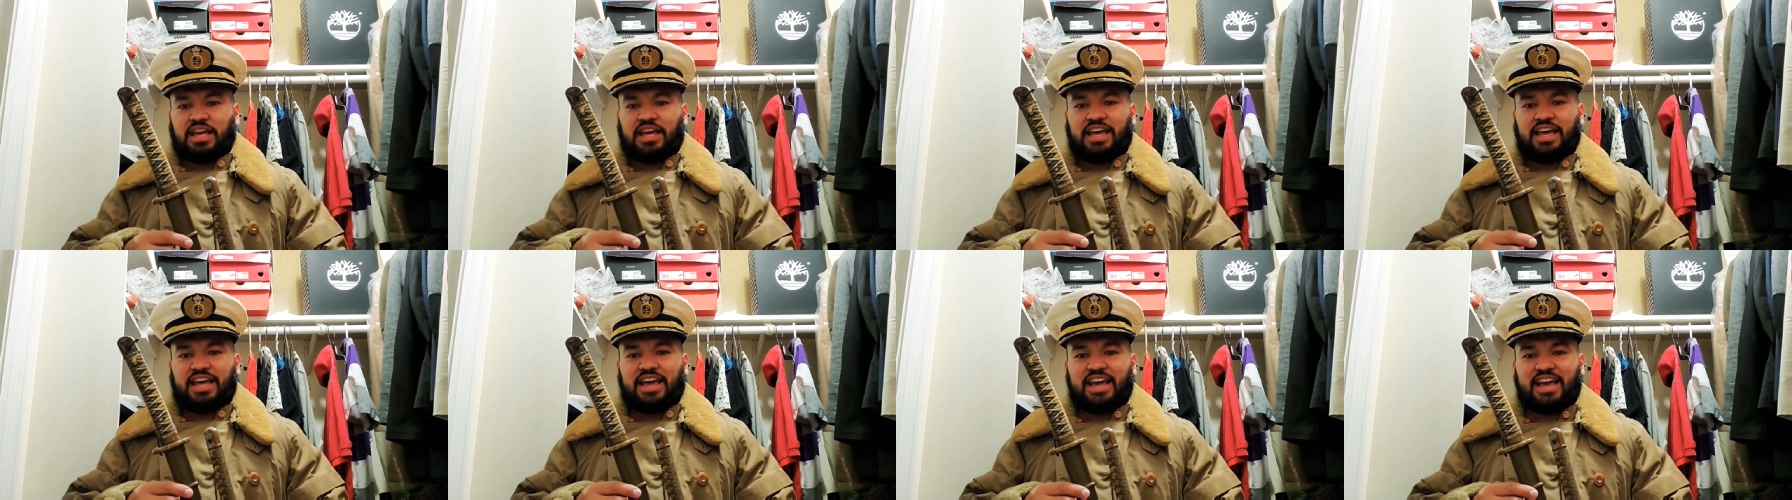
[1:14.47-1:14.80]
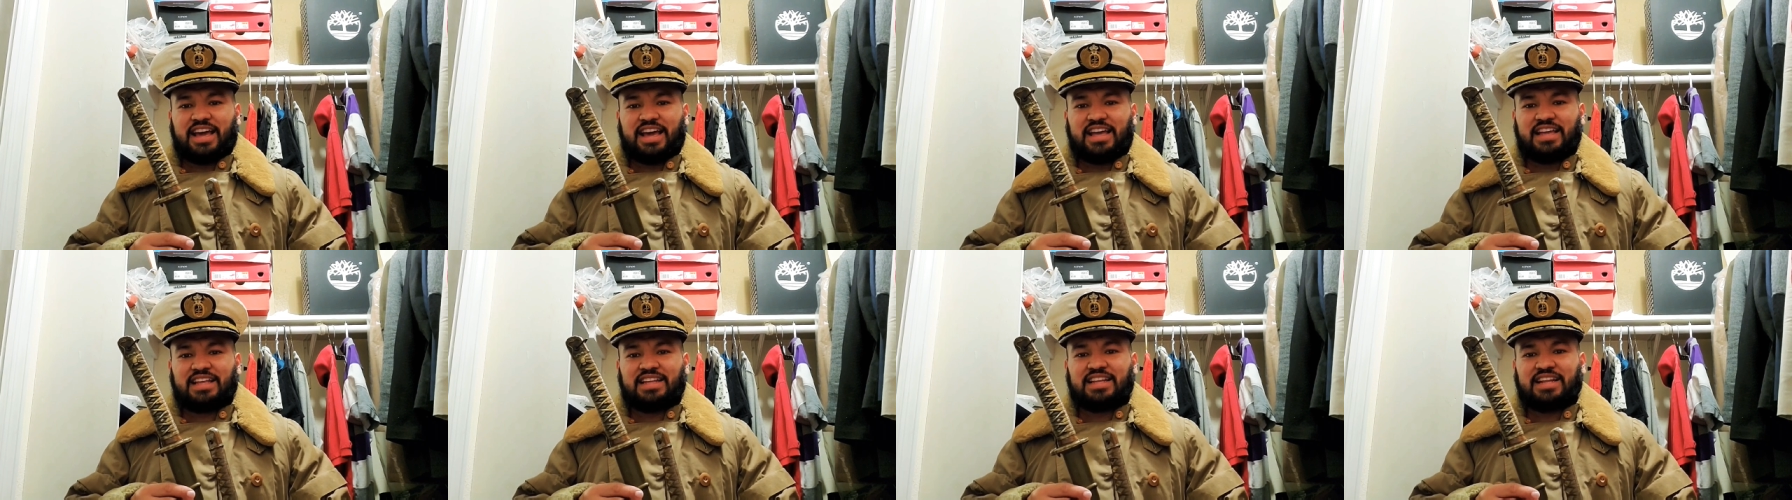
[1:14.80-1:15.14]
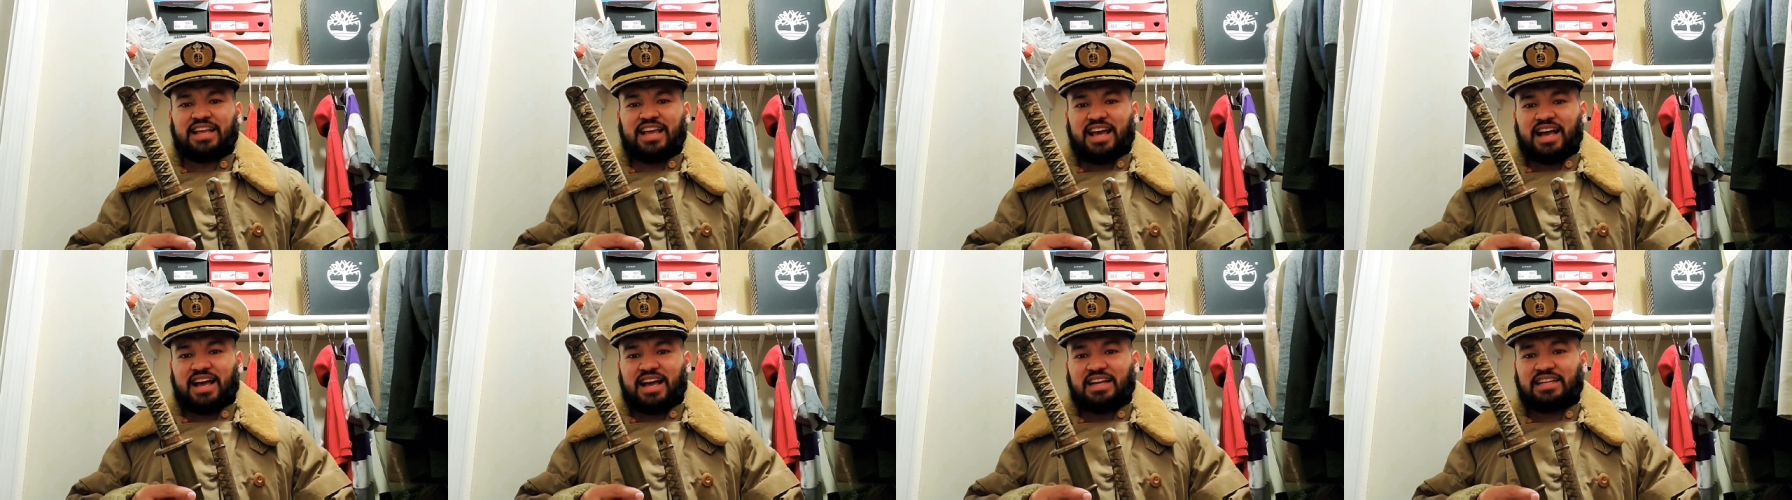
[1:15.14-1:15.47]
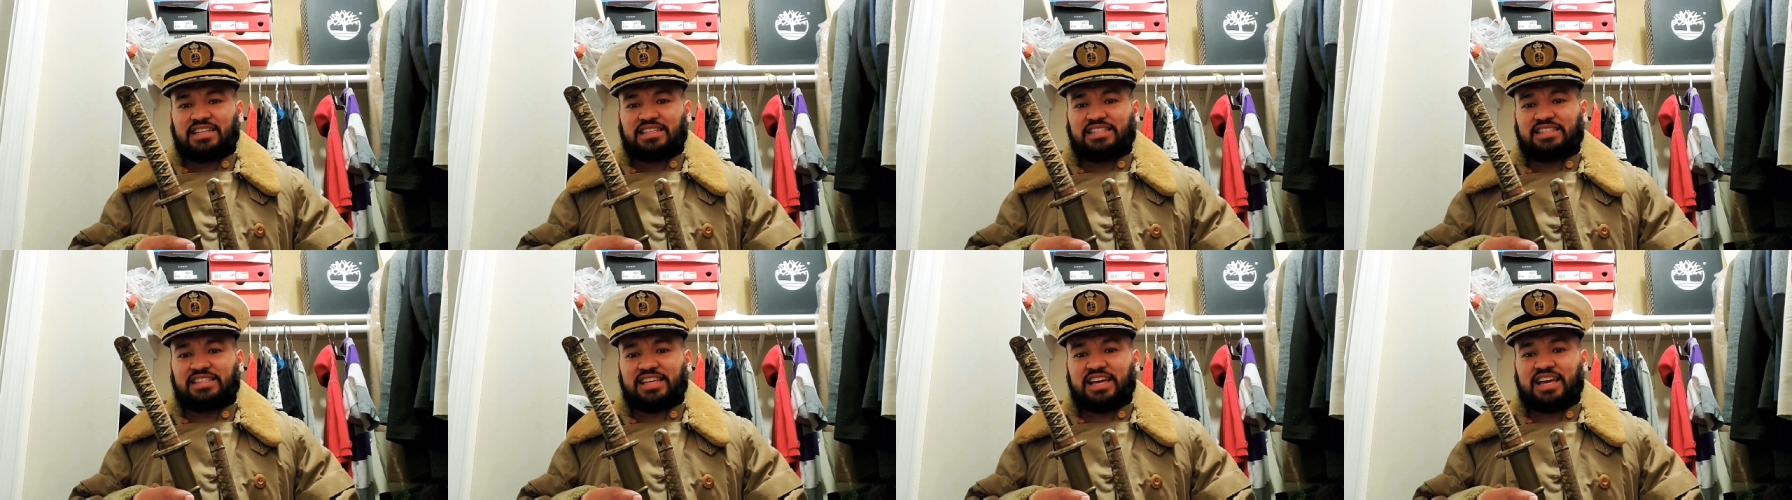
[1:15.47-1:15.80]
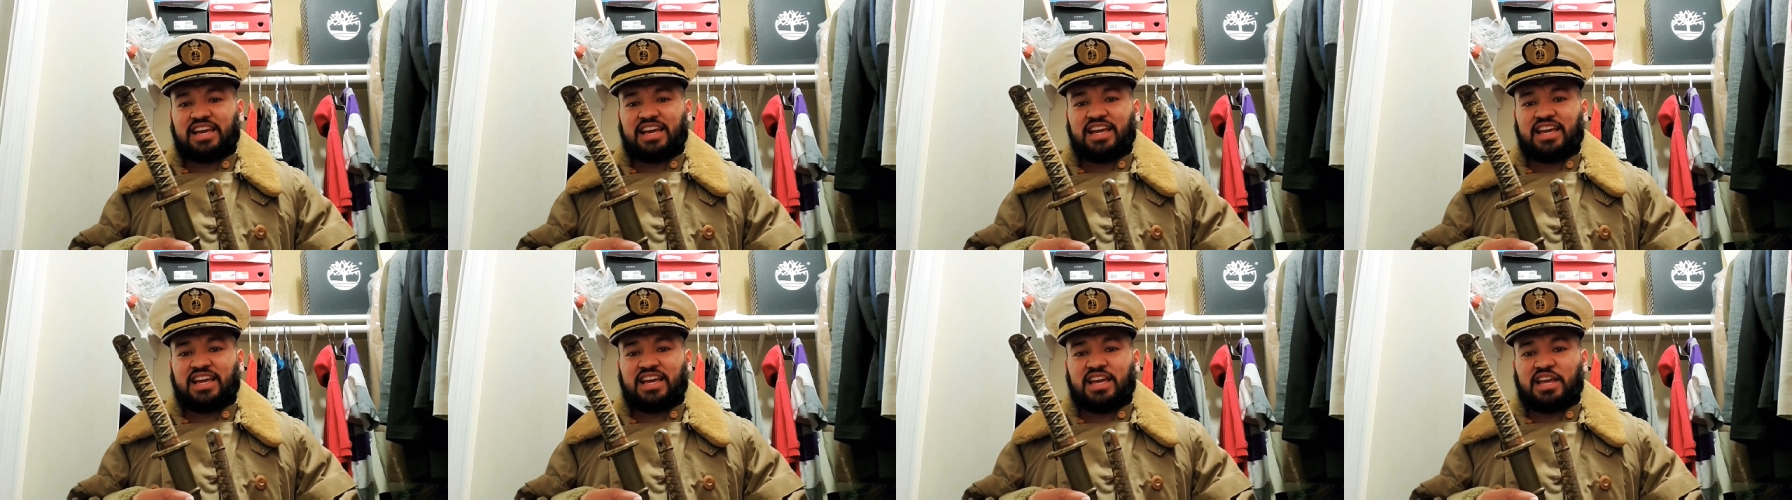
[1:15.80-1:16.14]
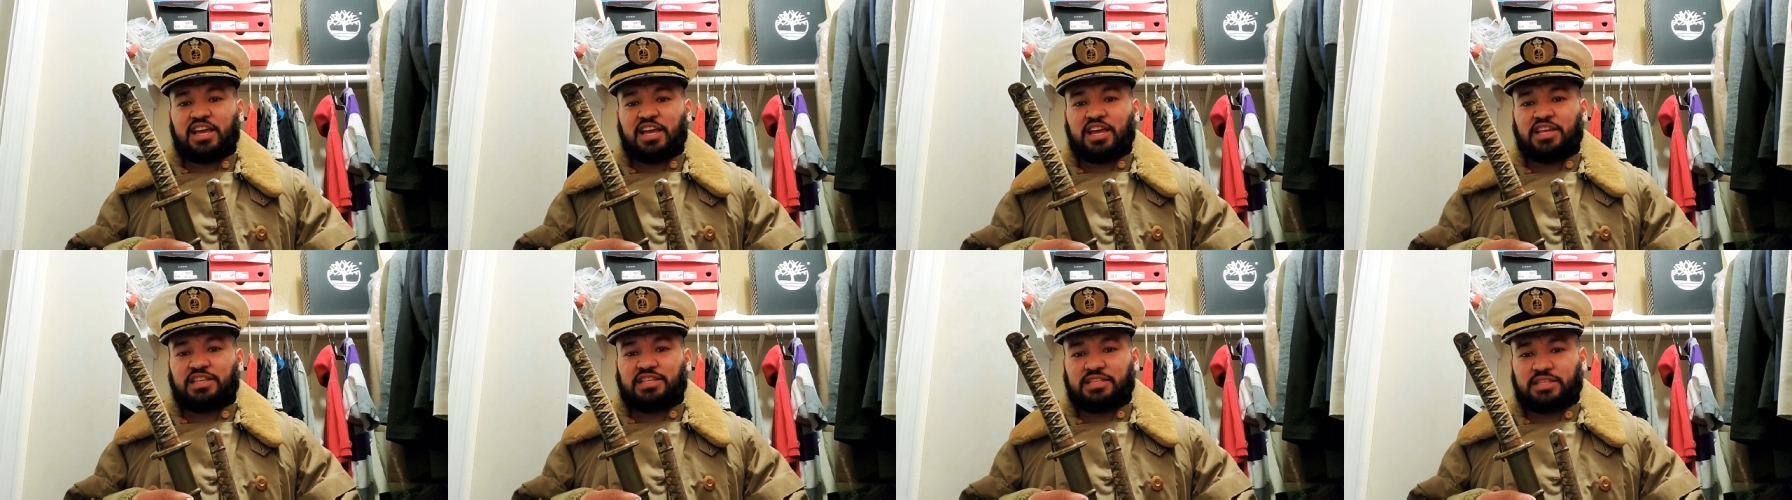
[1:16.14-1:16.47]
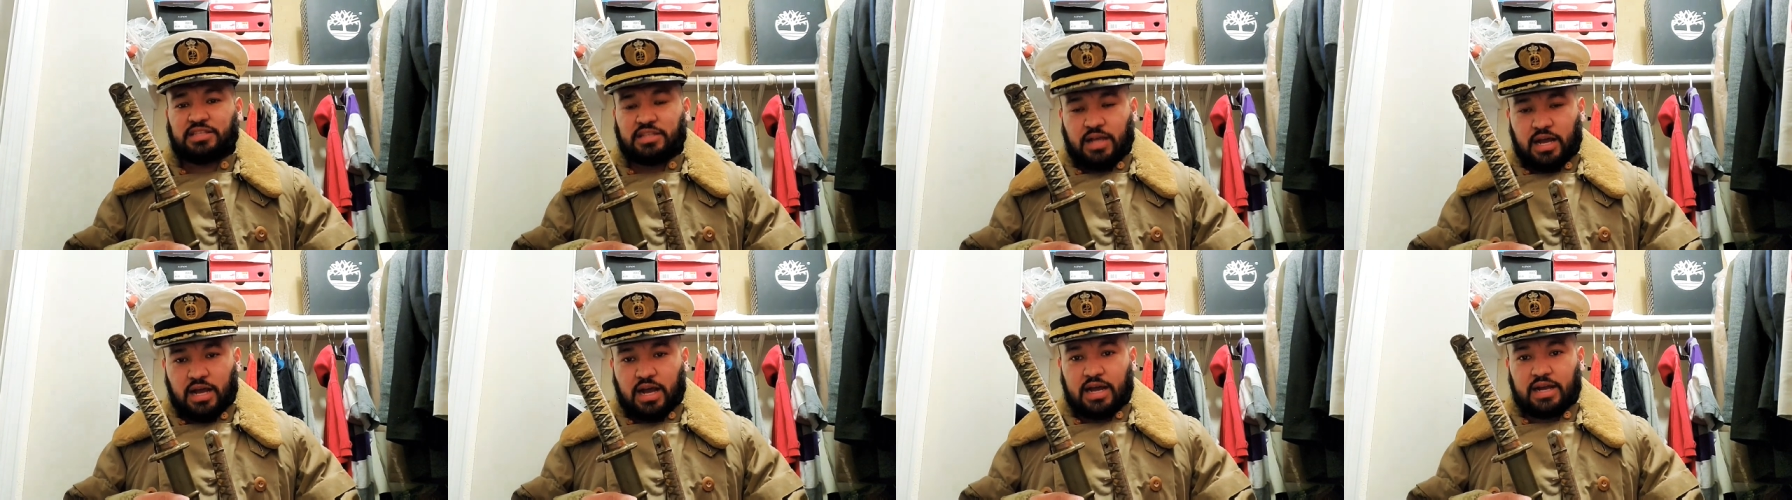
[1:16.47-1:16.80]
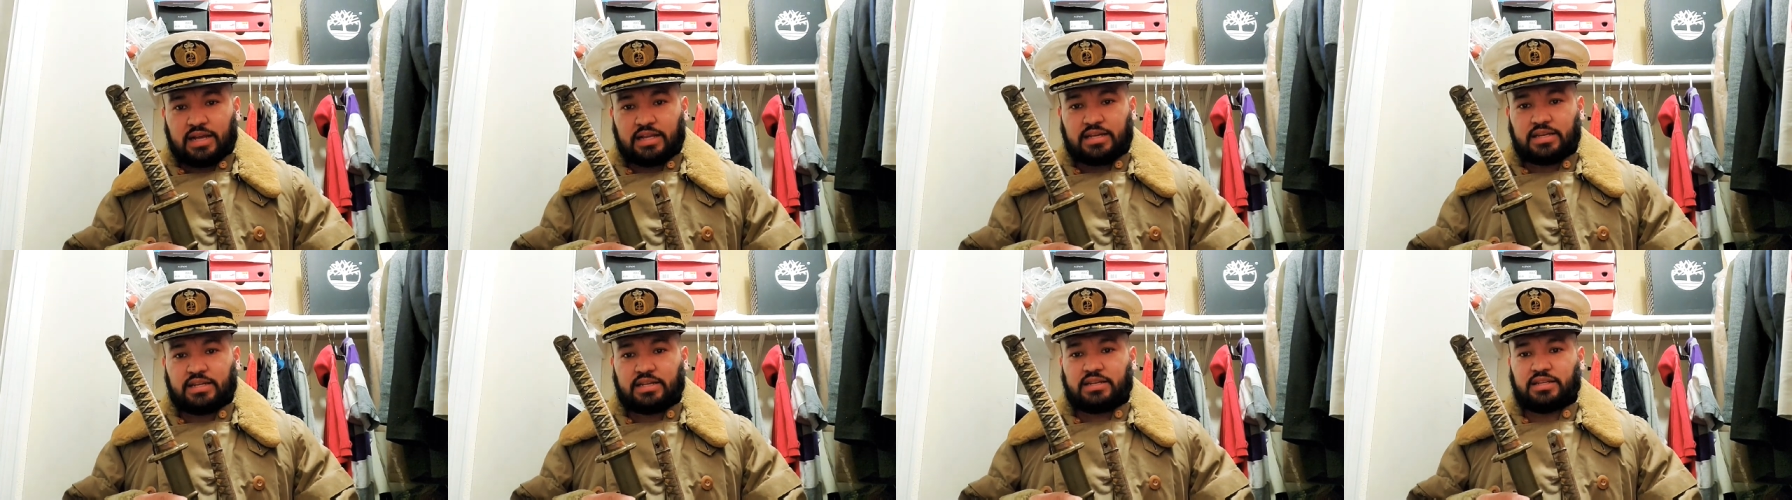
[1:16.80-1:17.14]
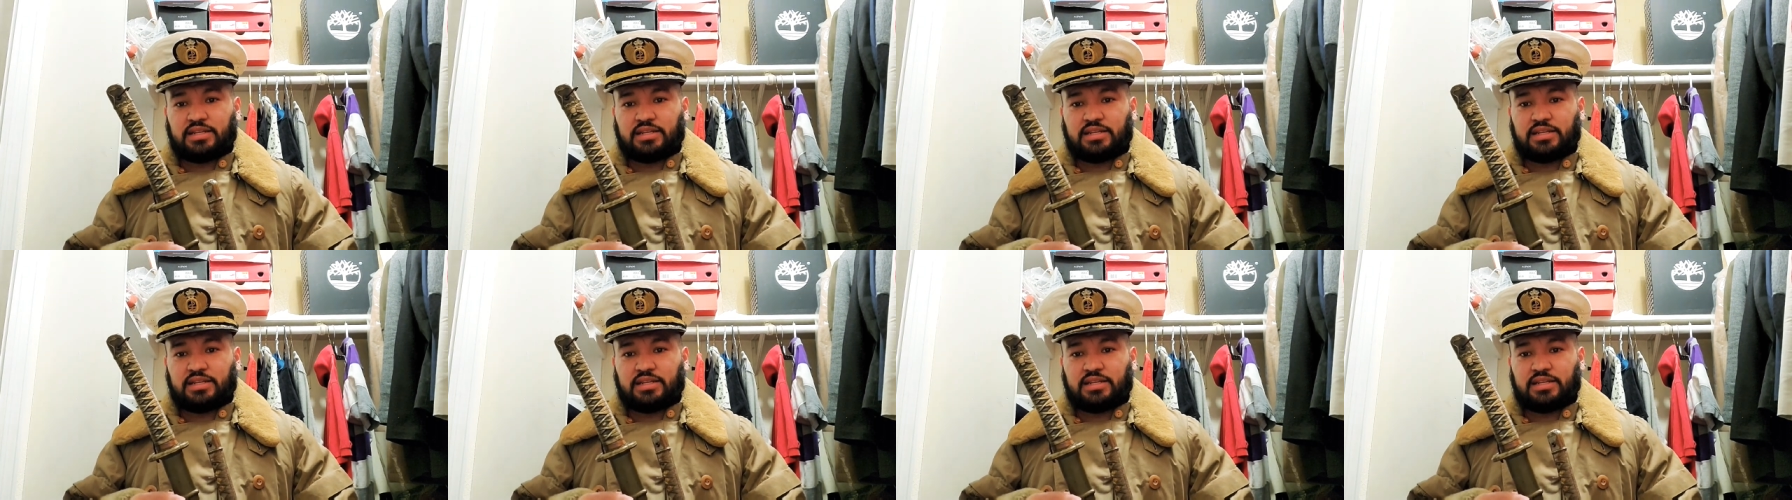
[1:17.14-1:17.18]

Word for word: and I say it's not.